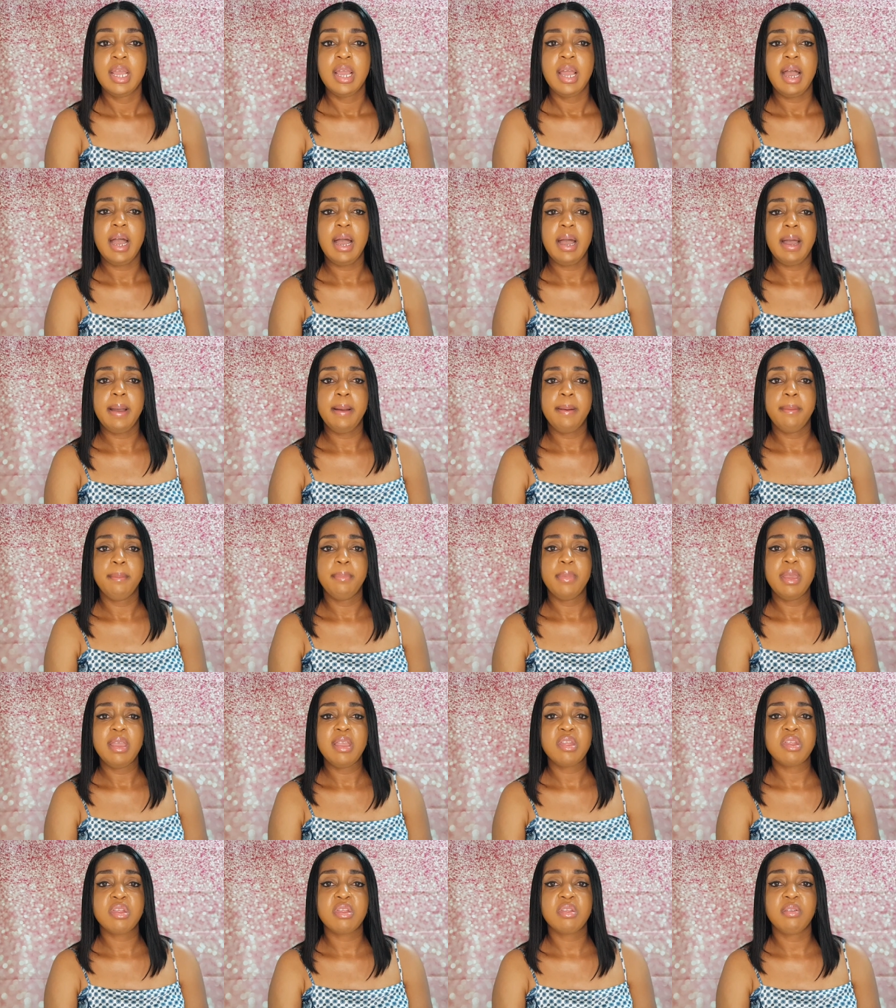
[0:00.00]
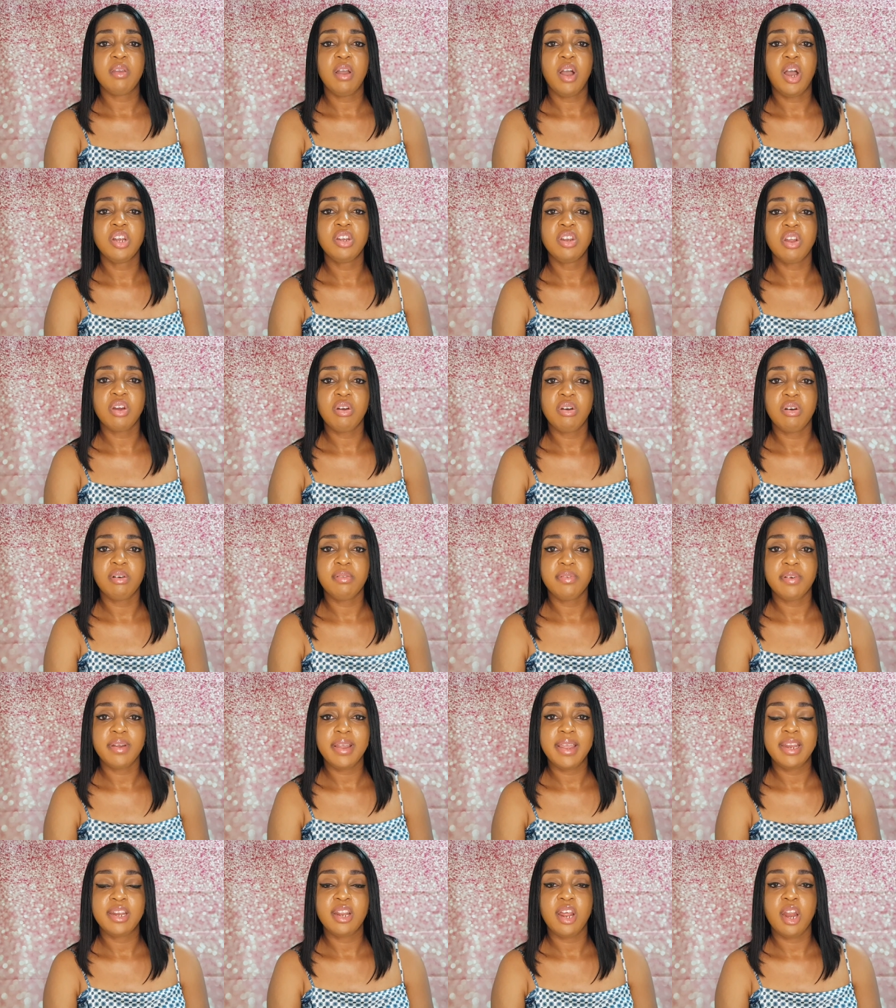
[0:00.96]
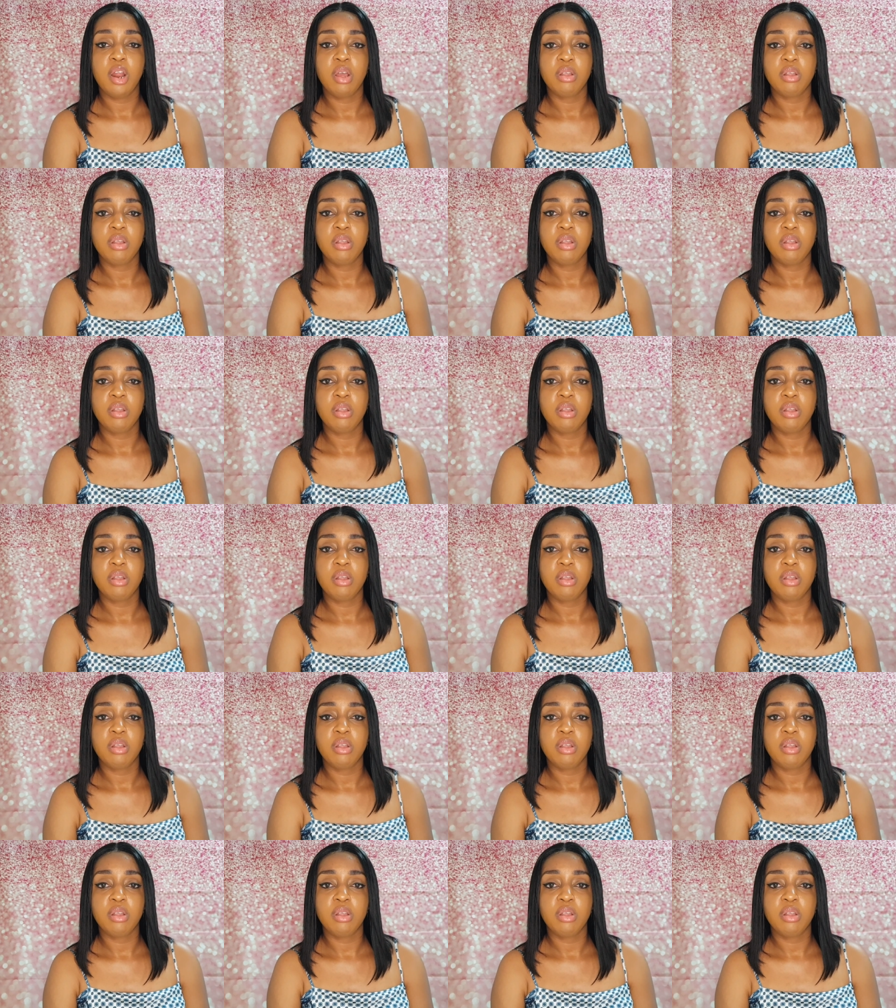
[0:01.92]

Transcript: um, it's undercover in a